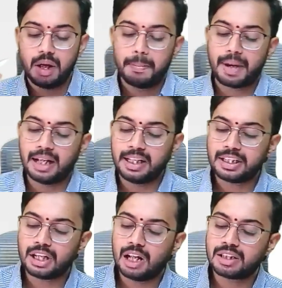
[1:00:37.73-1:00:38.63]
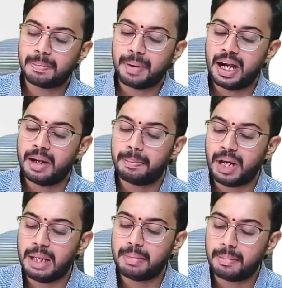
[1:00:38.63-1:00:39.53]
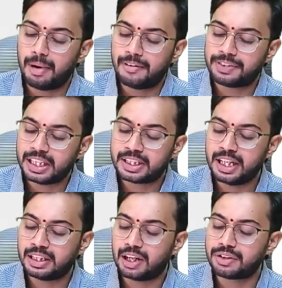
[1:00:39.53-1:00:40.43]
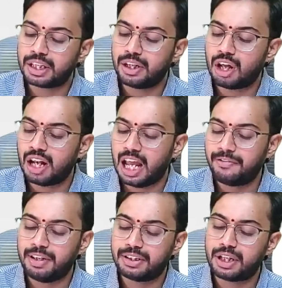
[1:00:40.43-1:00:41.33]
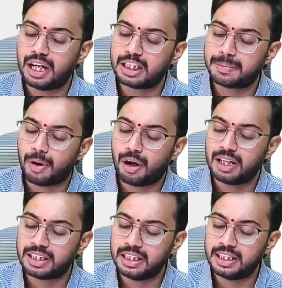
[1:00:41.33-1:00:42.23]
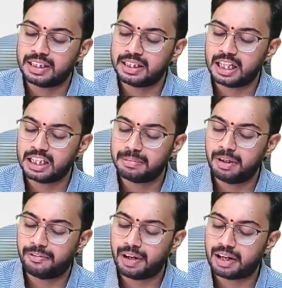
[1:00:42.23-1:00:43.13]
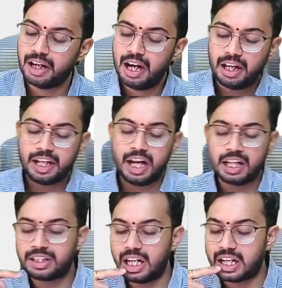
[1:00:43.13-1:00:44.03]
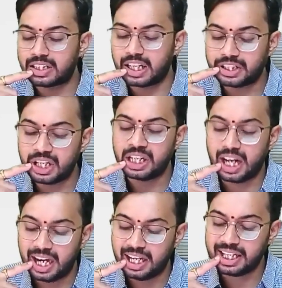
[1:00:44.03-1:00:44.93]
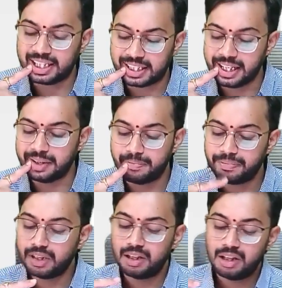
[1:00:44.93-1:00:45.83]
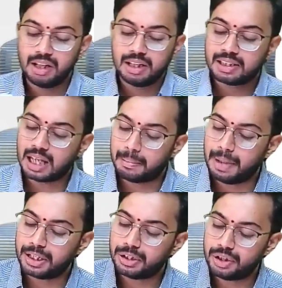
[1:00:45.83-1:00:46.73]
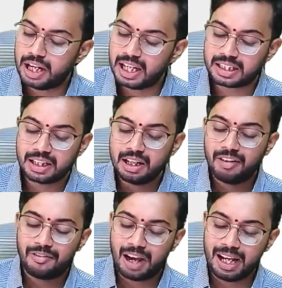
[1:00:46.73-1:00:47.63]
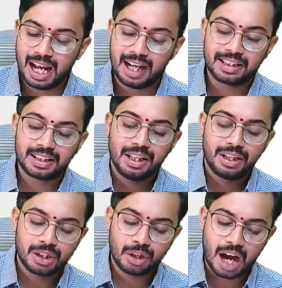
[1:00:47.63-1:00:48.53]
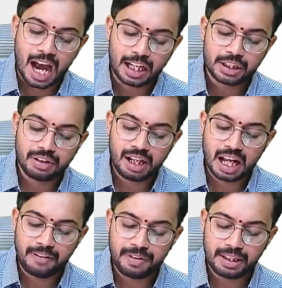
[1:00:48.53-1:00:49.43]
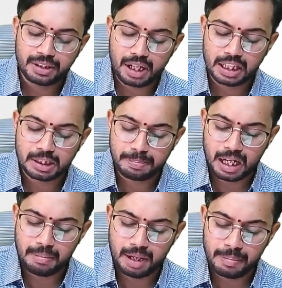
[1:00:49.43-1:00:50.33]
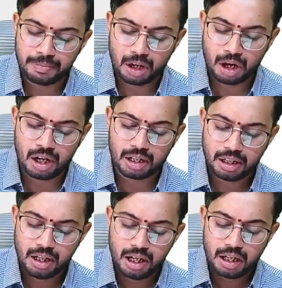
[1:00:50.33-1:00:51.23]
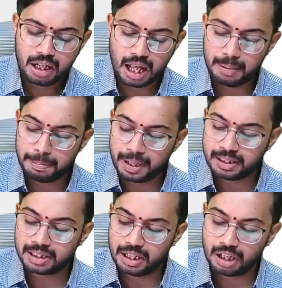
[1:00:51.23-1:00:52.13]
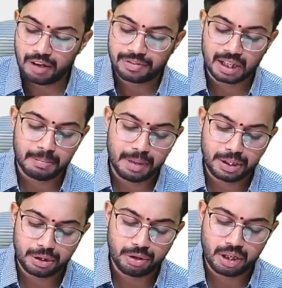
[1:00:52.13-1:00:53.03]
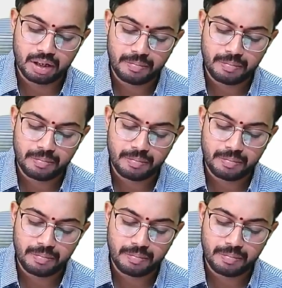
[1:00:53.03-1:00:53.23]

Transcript: Brajesh also paid premium of 60,000 on life insurance policy. This is eligible for deduction under section 80C. Sum assured is 5 lakhs. So actual life insurance premium or 10% of sum assured,